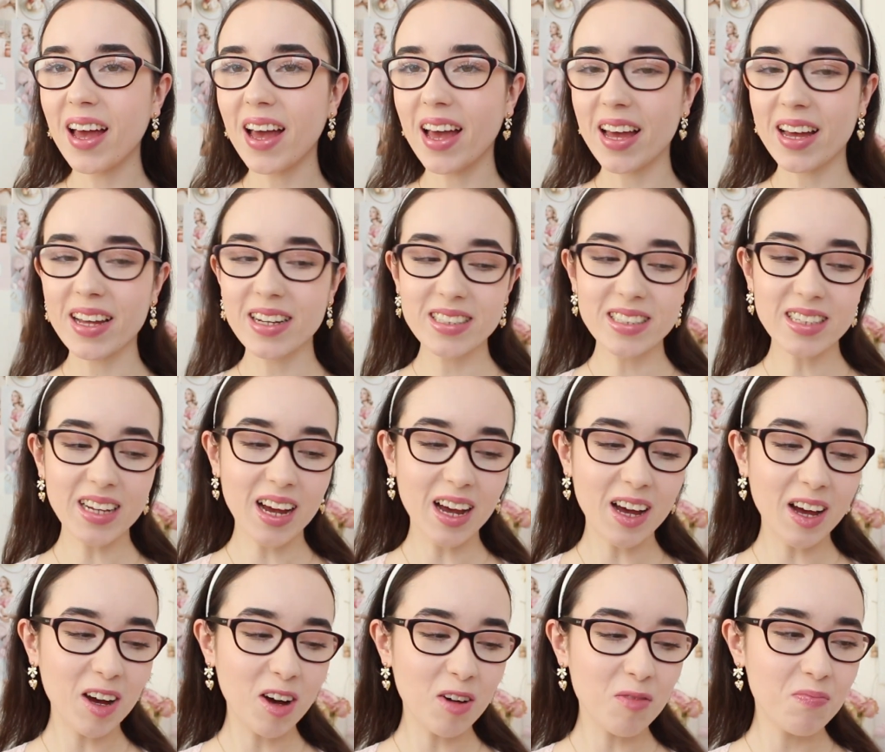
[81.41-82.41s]
And yeah,
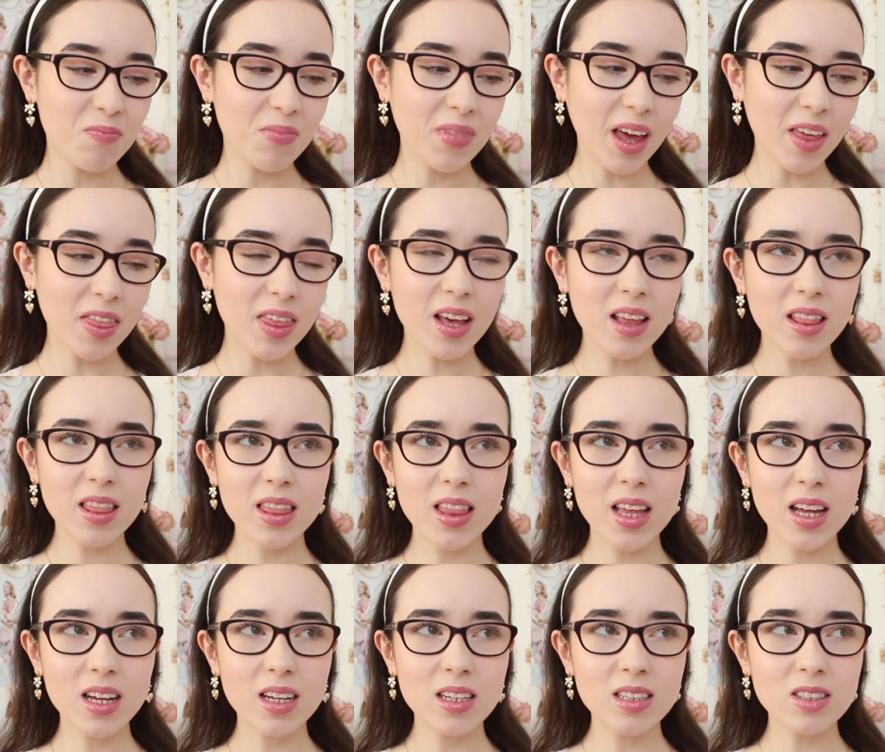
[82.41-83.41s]
I think
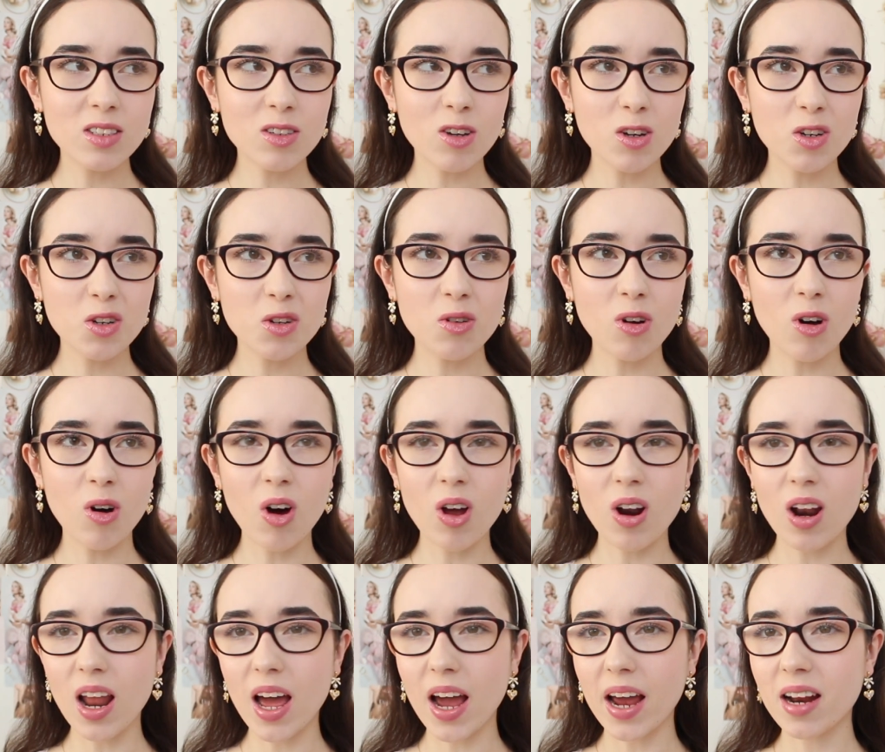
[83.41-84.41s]
that it's going to go
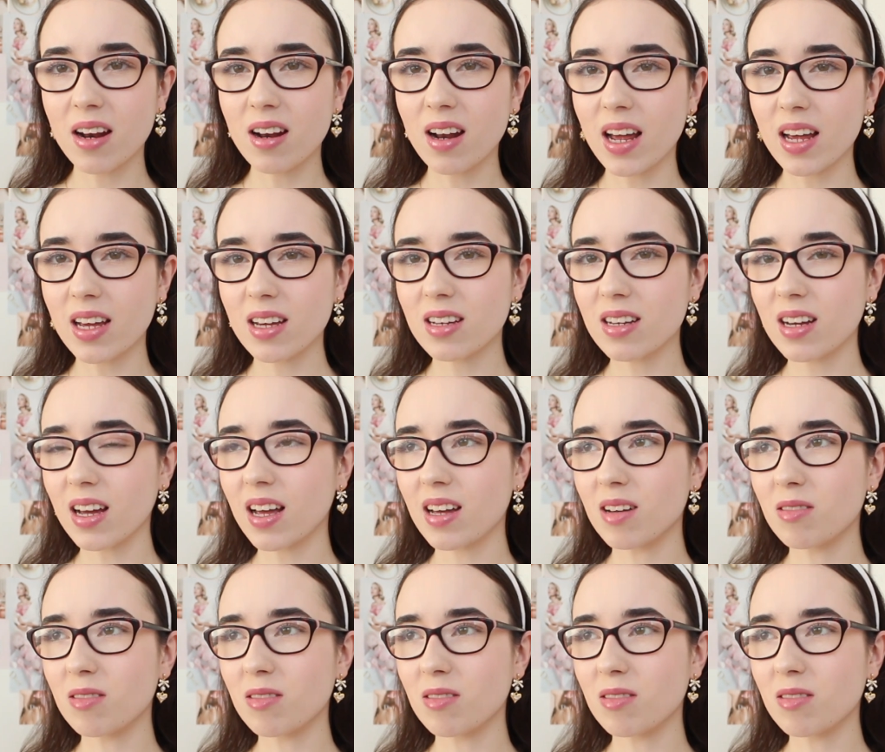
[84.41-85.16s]
online like